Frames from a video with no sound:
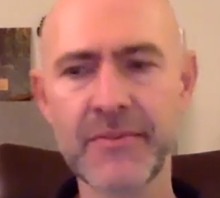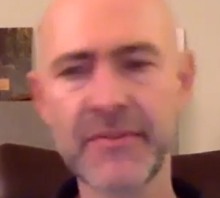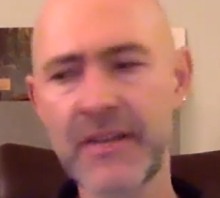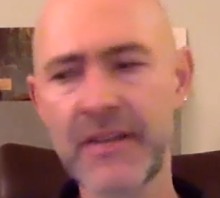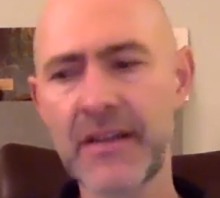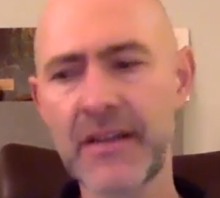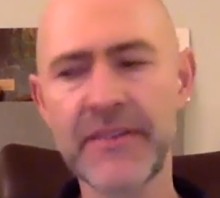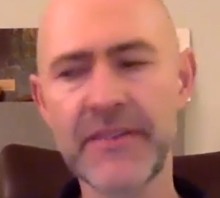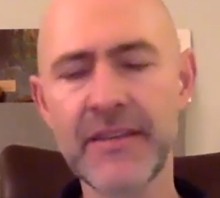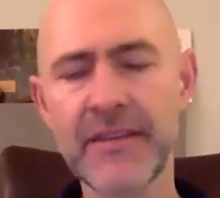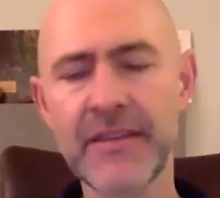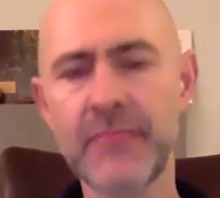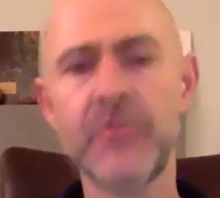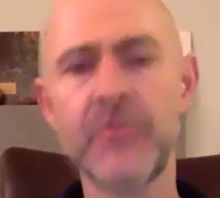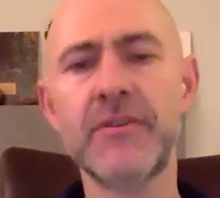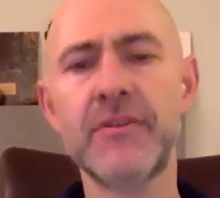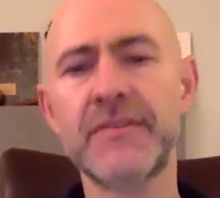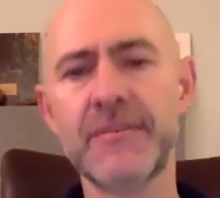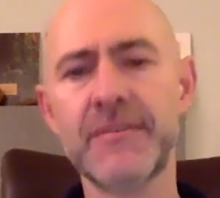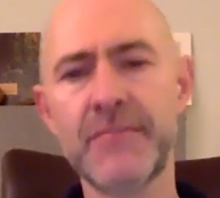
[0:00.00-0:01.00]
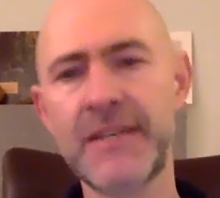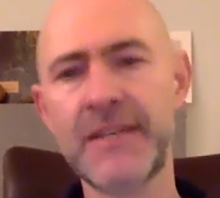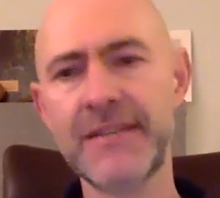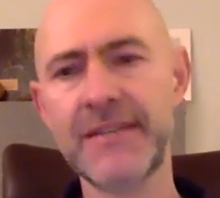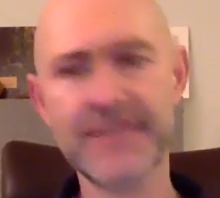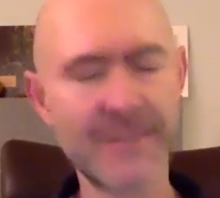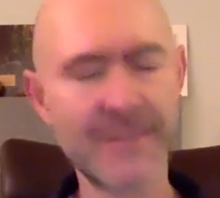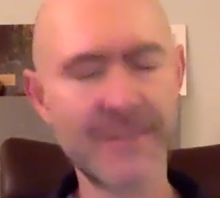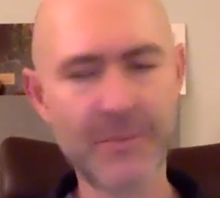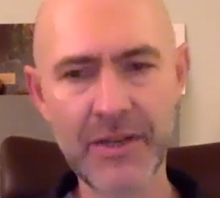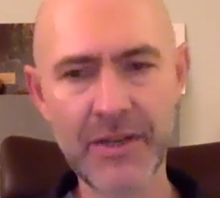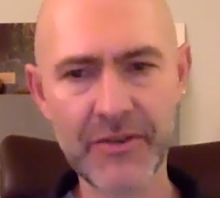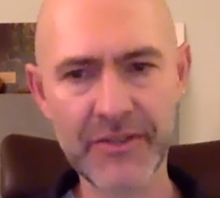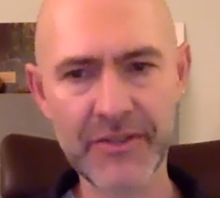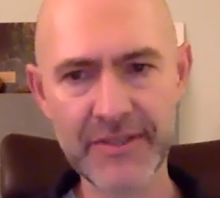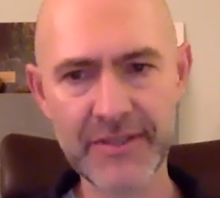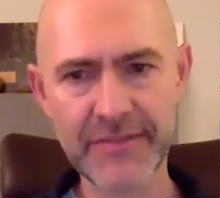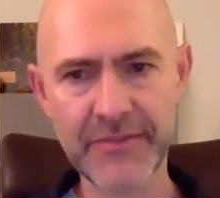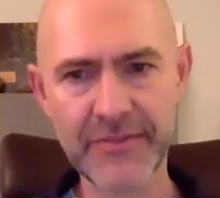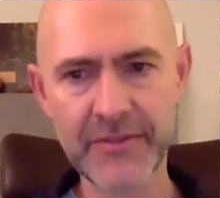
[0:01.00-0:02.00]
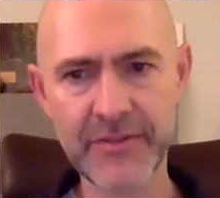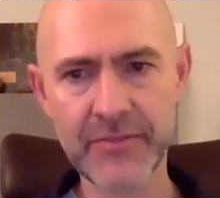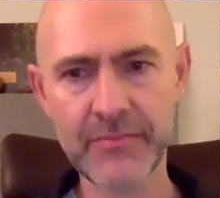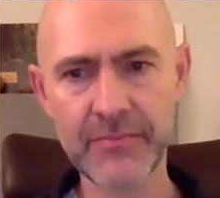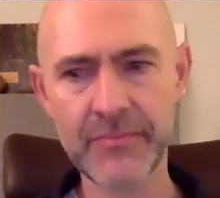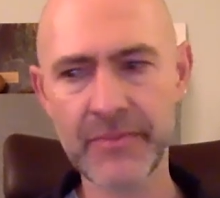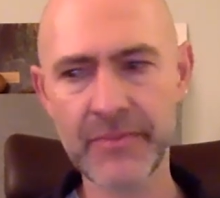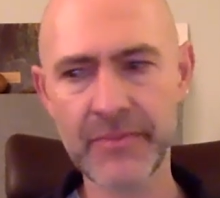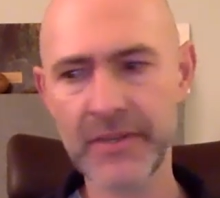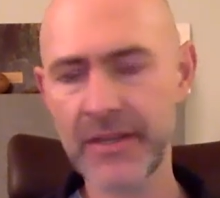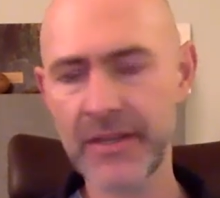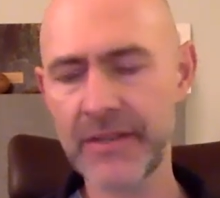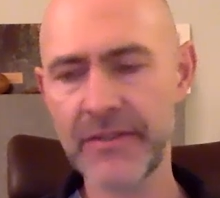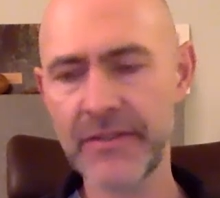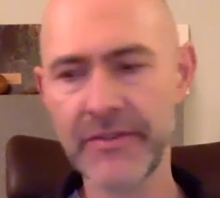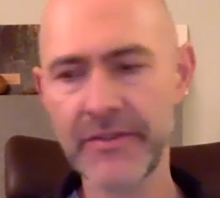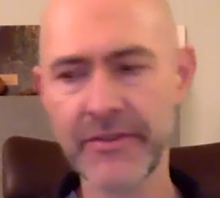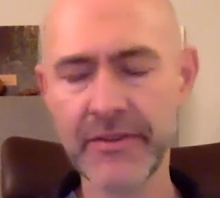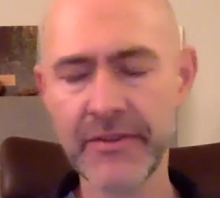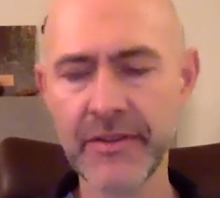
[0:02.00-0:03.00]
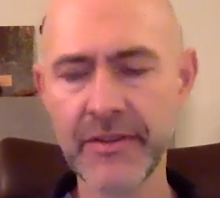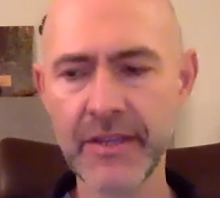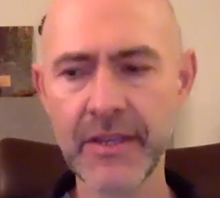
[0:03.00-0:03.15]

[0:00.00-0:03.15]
I think it works amazingly well on this film. And